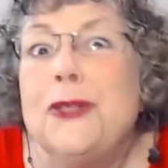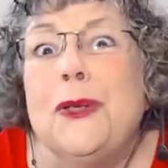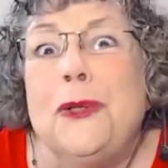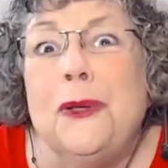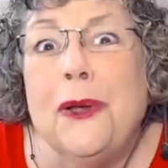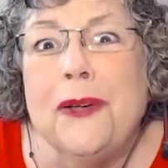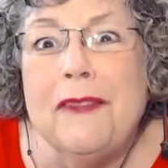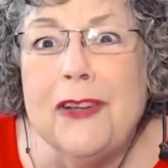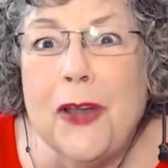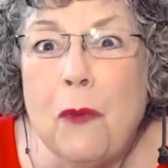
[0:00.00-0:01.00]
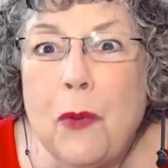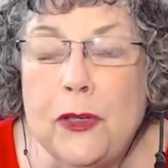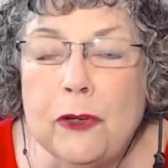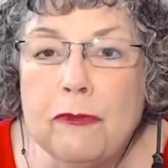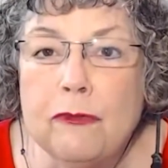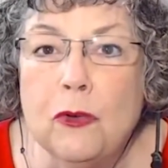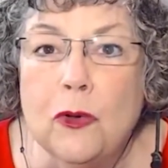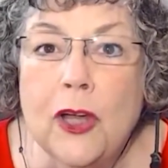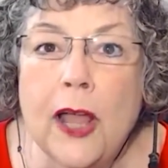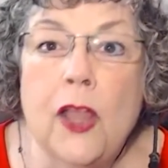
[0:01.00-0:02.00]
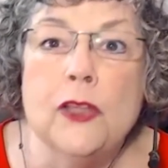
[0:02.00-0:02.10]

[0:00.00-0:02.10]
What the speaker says: so you don't even know when you're full.